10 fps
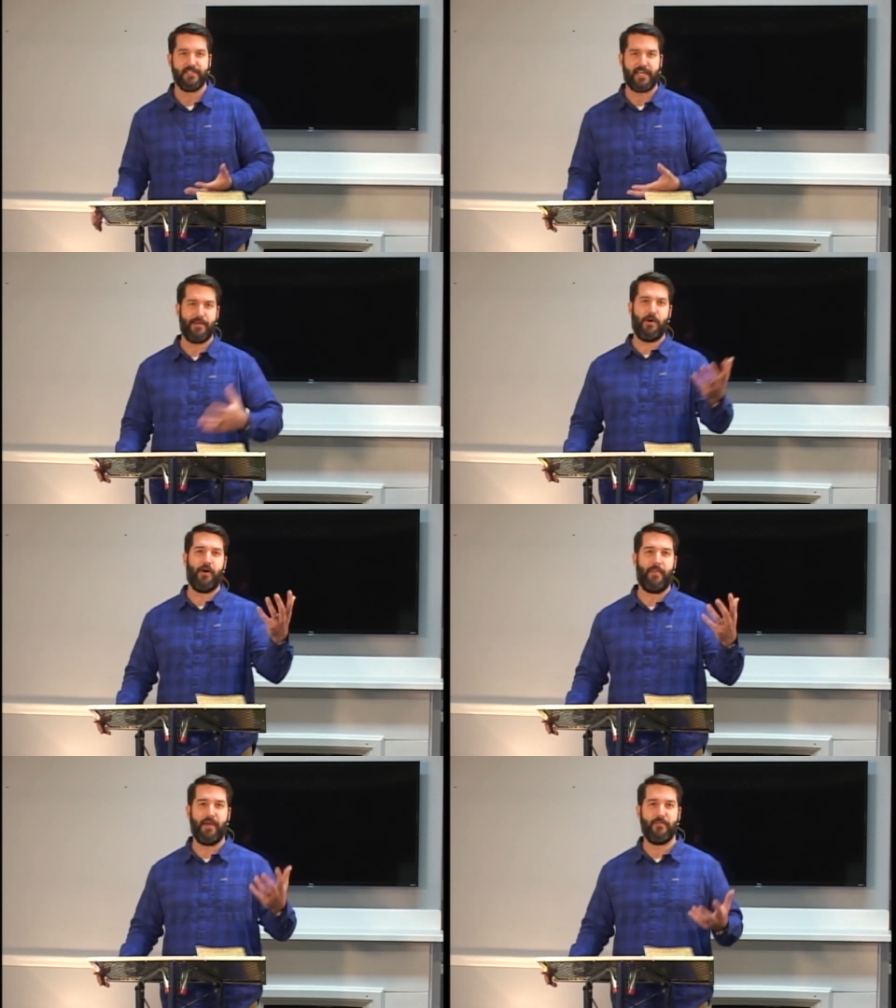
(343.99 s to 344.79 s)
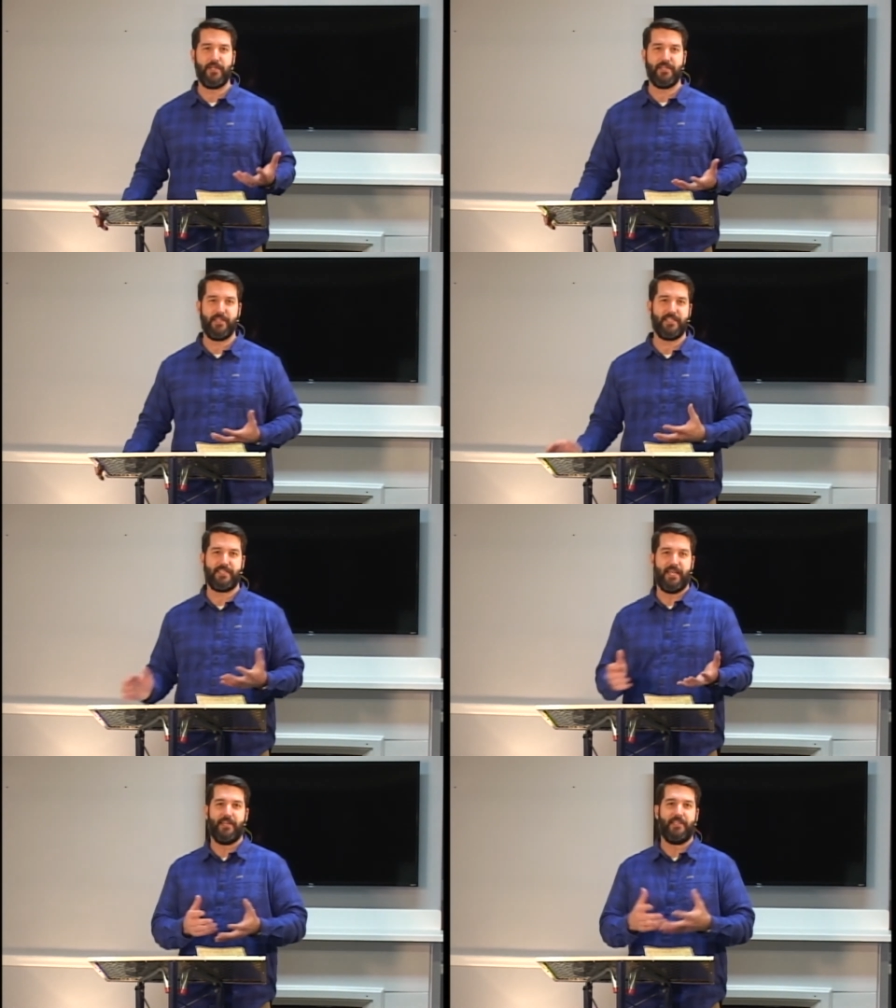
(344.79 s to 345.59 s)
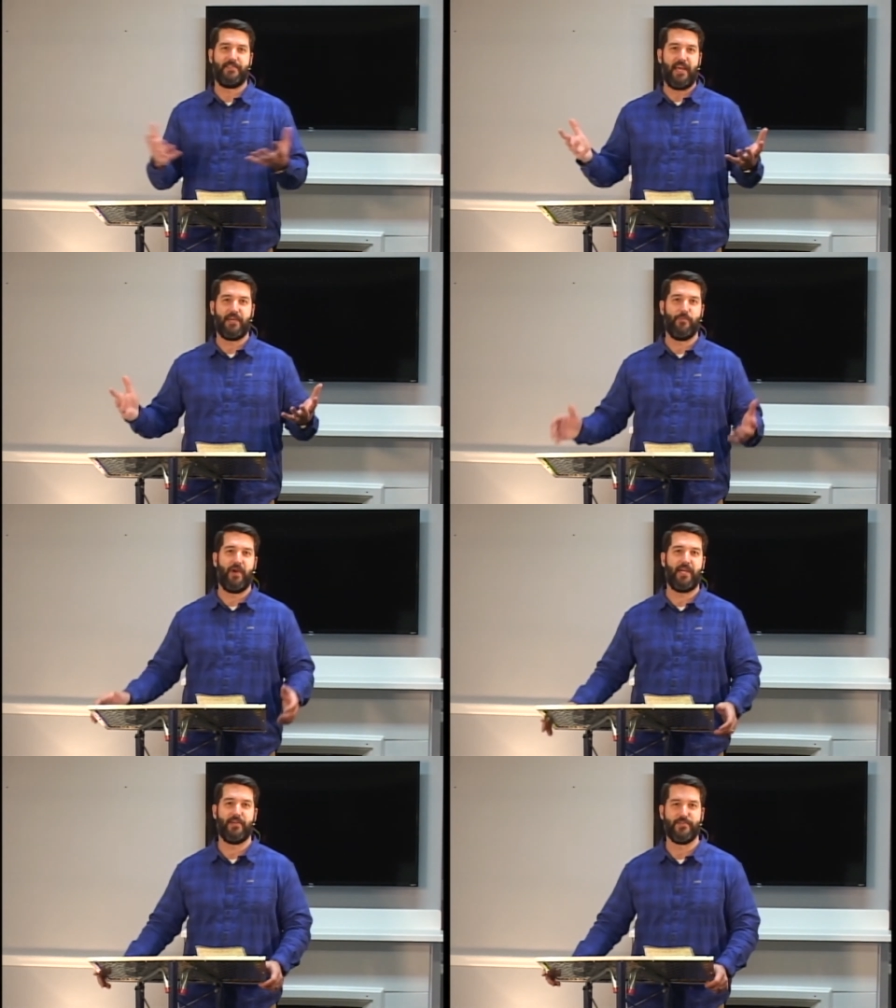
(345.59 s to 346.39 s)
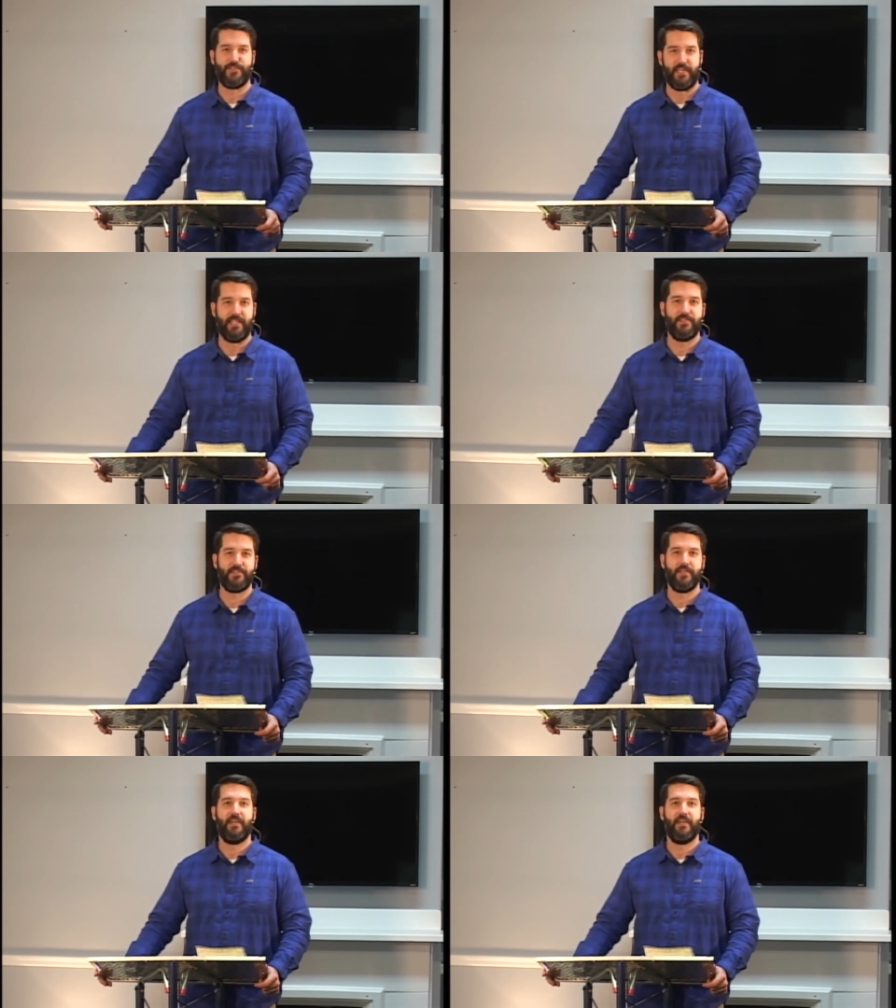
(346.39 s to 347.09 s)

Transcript: Like, come on, man, what do you, that's not going to take away your sins.